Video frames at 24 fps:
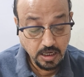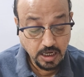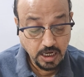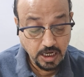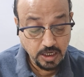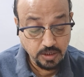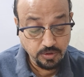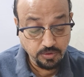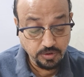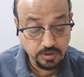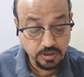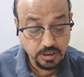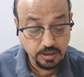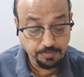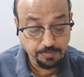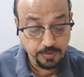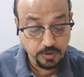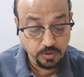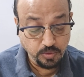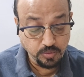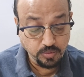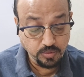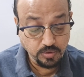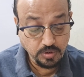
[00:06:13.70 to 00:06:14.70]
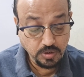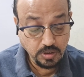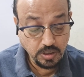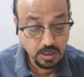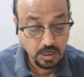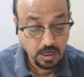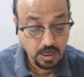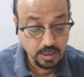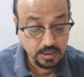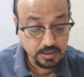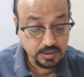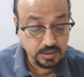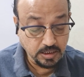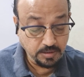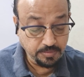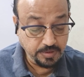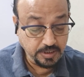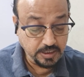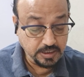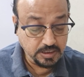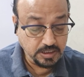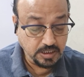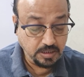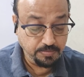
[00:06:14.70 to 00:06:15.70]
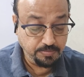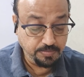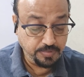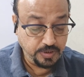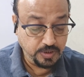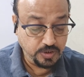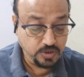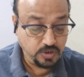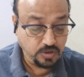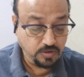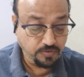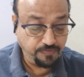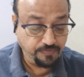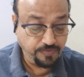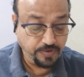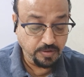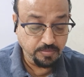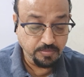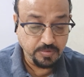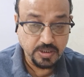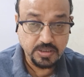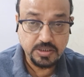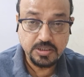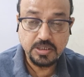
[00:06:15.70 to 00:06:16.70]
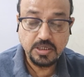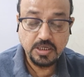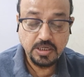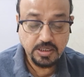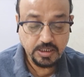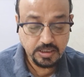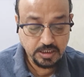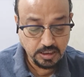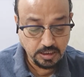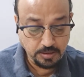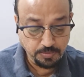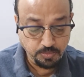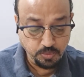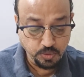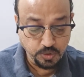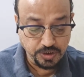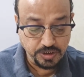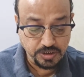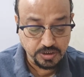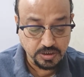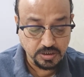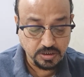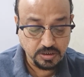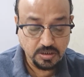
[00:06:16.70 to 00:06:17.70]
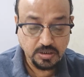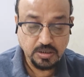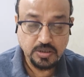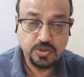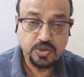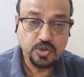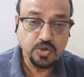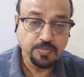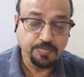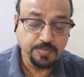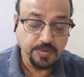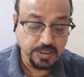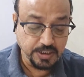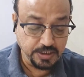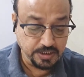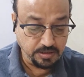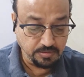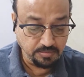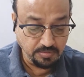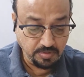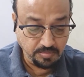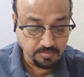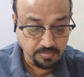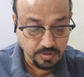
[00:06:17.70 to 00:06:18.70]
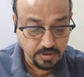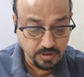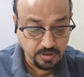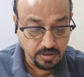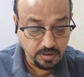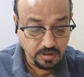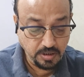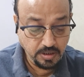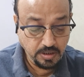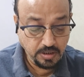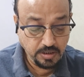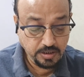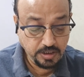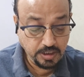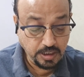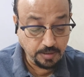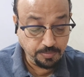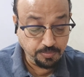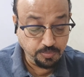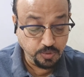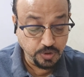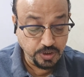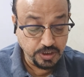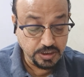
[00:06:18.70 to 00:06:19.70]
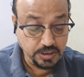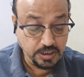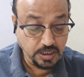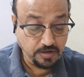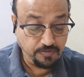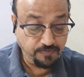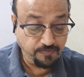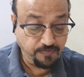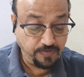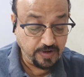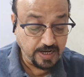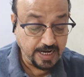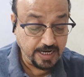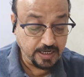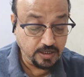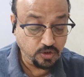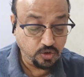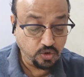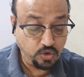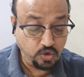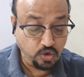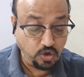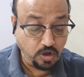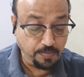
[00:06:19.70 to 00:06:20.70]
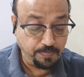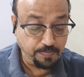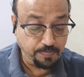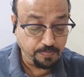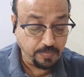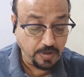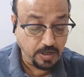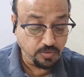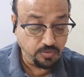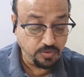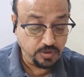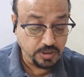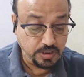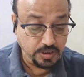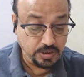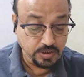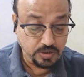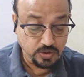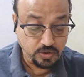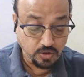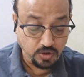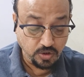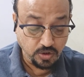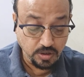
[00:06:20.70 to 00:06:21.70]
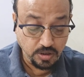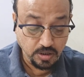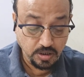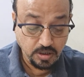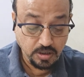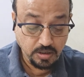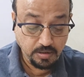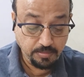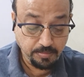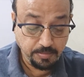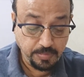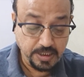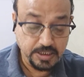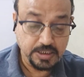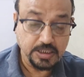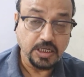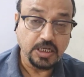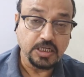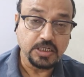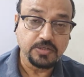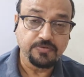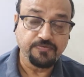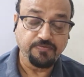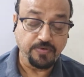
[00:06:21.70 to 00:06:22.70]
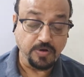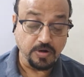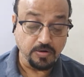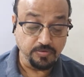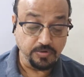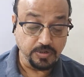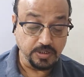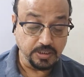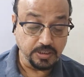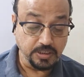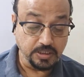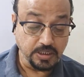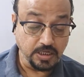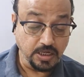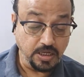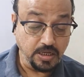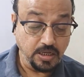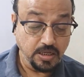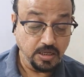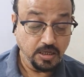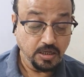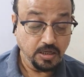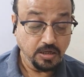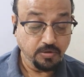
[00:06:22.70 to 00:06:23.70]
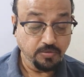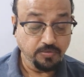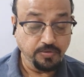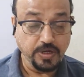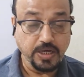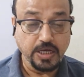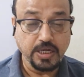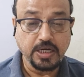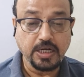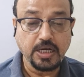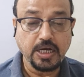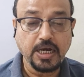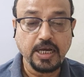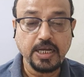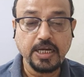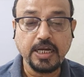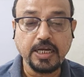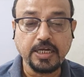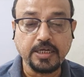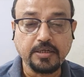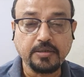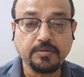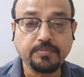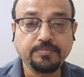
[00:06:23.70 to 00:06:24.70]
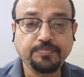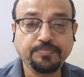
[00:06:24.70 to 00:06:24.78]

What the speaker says: Ayuntipu are some examples of famous tepuis. So please remember, tepuis are flat-topped mountains or mesas found in the Guiana highland.